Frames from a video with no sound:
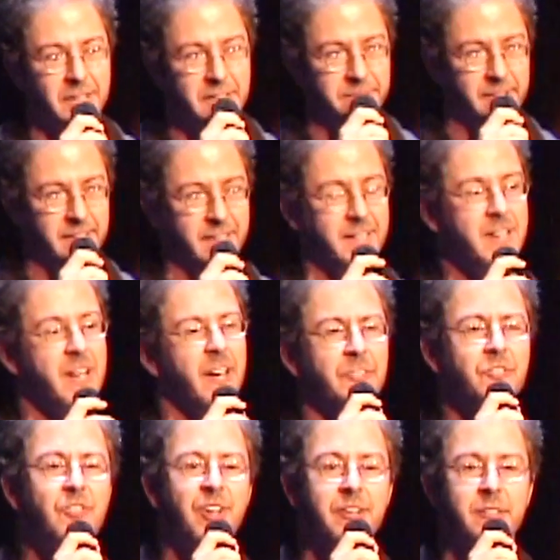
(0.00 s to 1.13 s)
even,
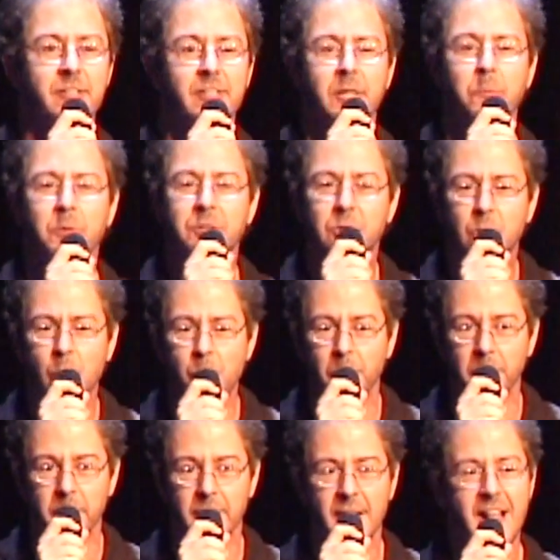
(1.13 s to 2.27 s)
until it was
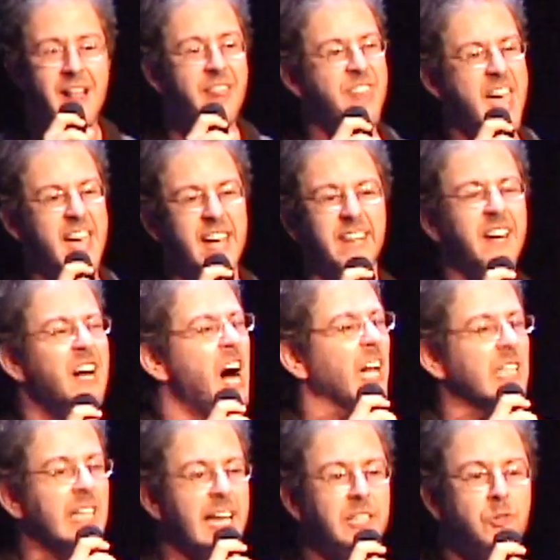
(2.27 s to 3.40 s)
cool. Then
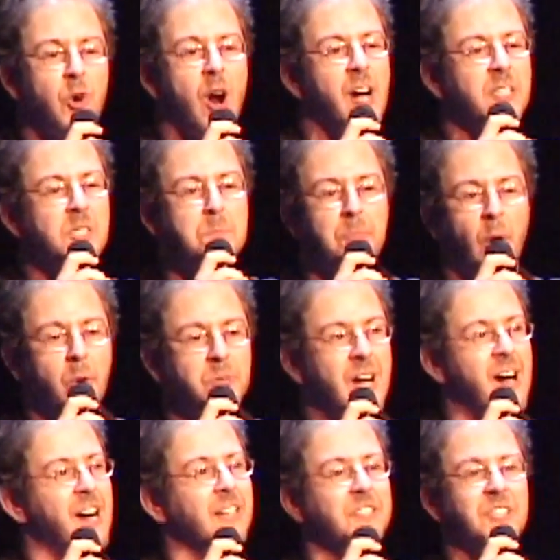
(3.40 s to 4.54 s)
electrons,
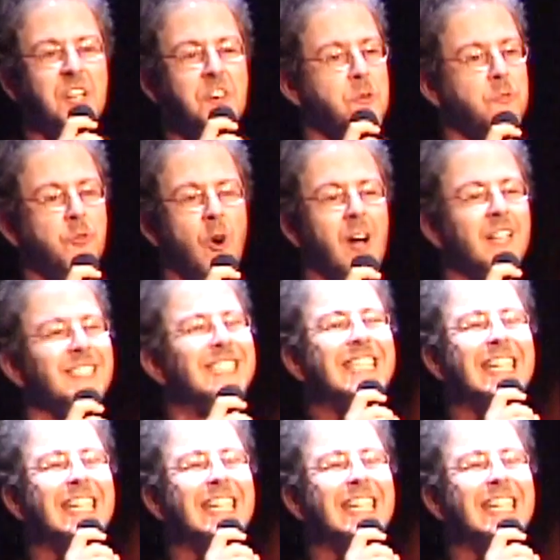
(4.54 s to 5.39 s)
protons, and neutrons